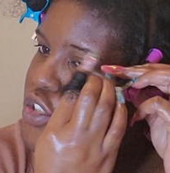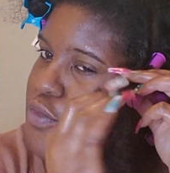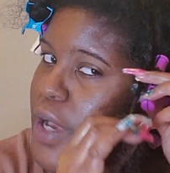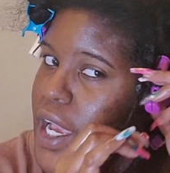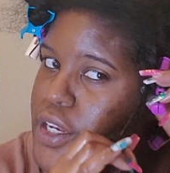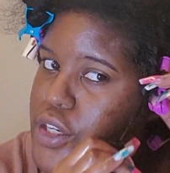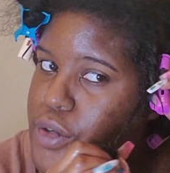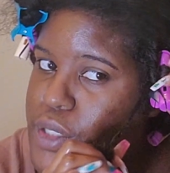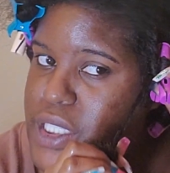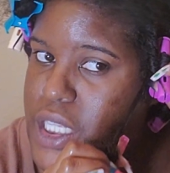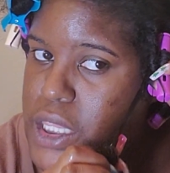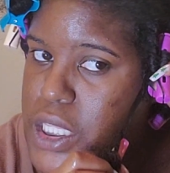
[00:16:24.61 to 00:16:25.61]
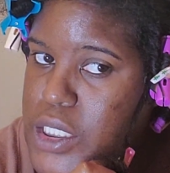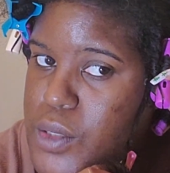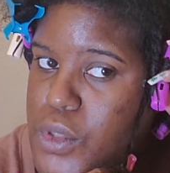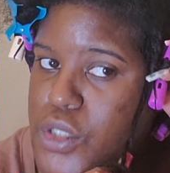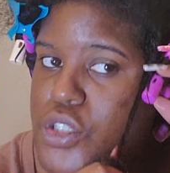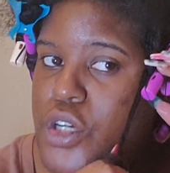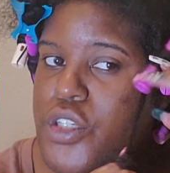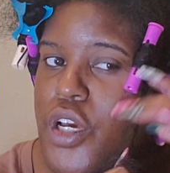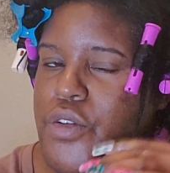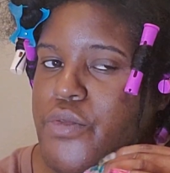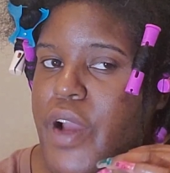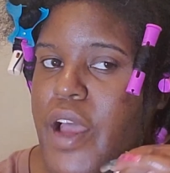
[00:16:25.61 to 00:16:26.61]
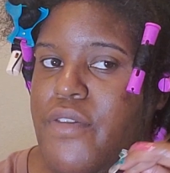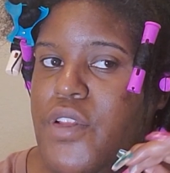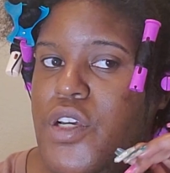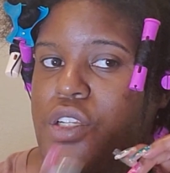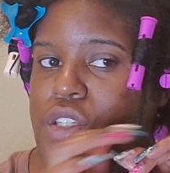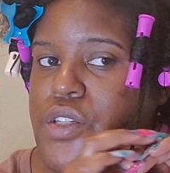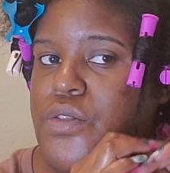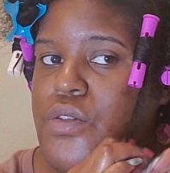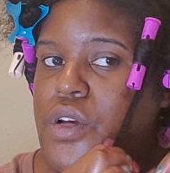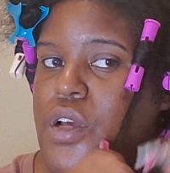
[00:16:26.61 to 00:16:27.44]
you might notice that this one will start to unravel on you.